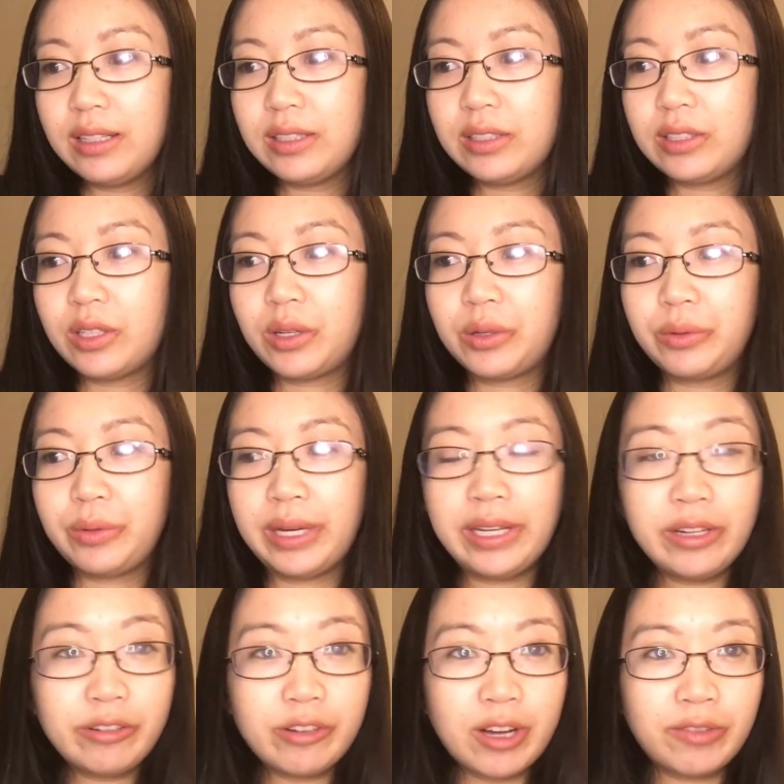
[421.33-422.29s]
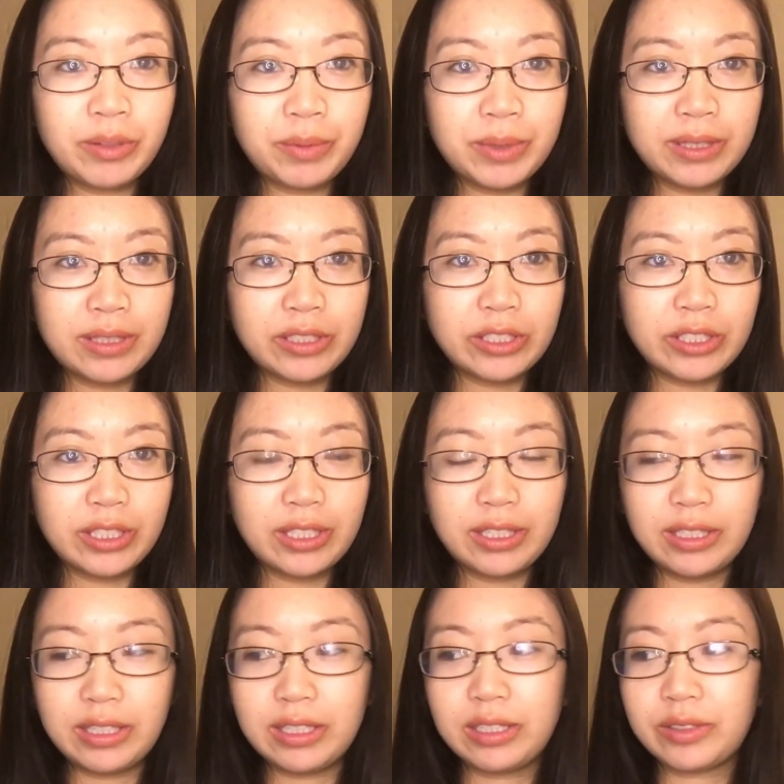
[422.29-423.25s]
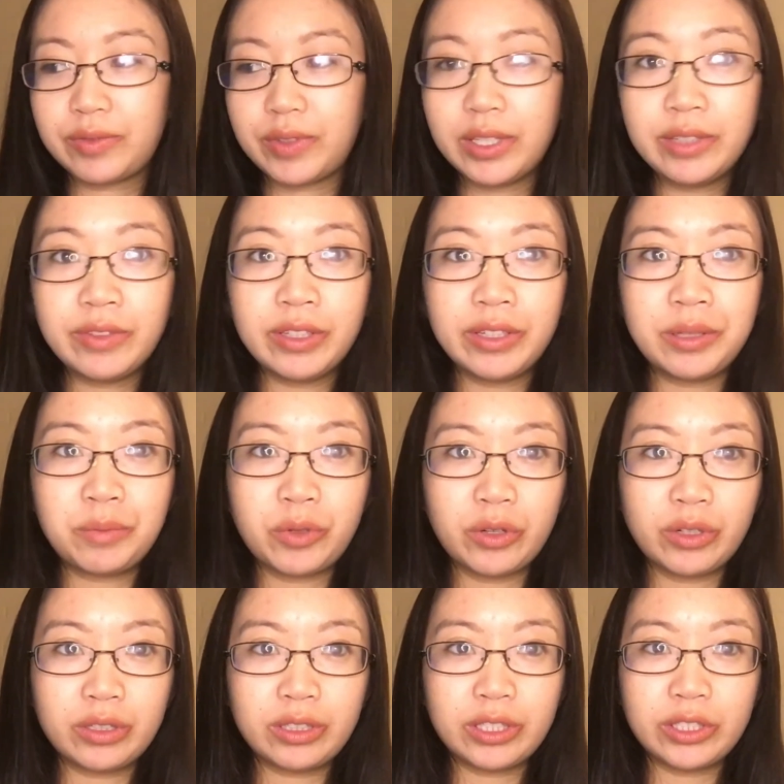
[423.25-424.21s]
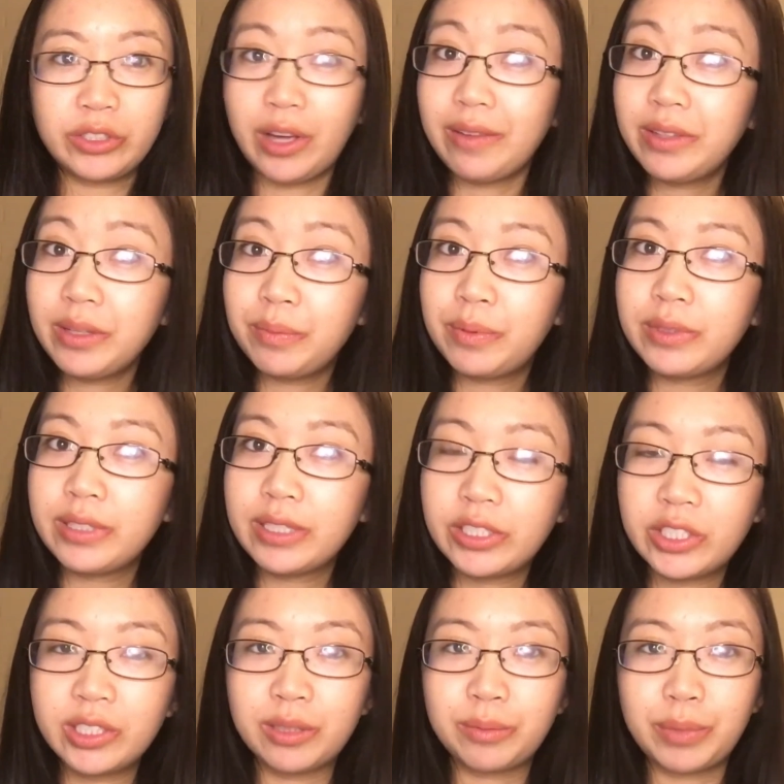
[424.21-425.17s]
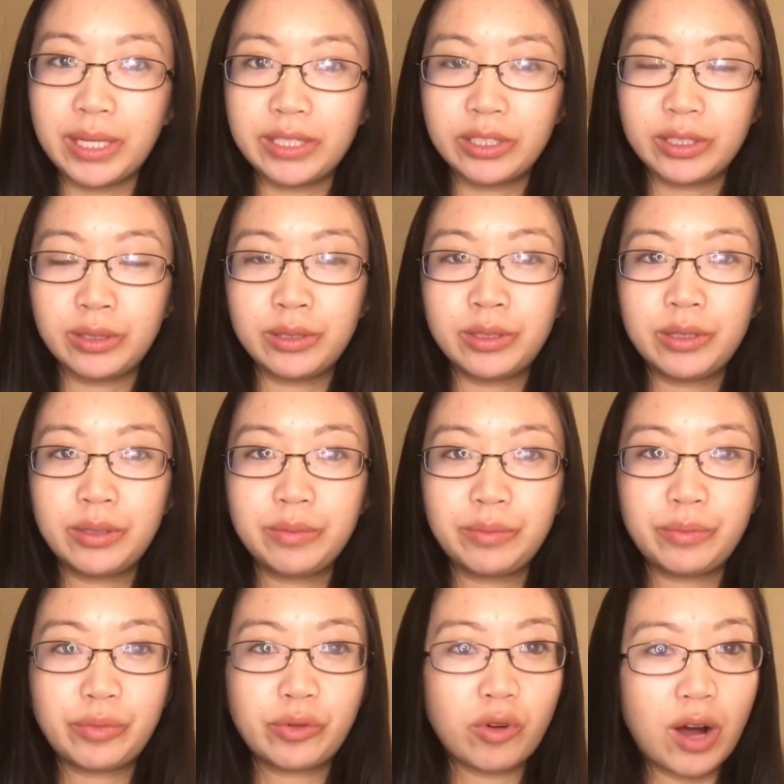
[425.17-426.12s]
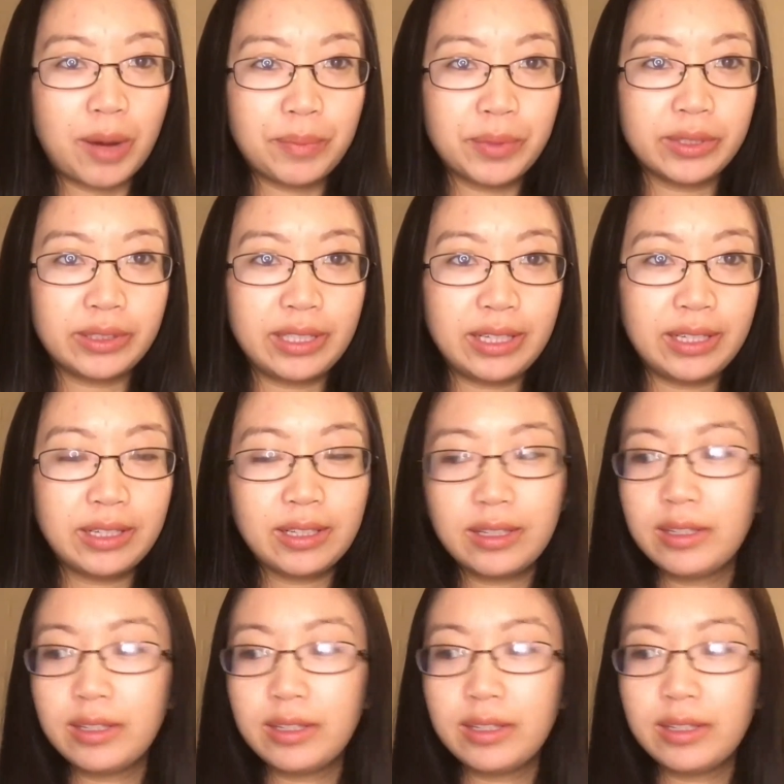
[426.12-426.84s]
so radiographic positioning is very, very important because you have to position the patient properly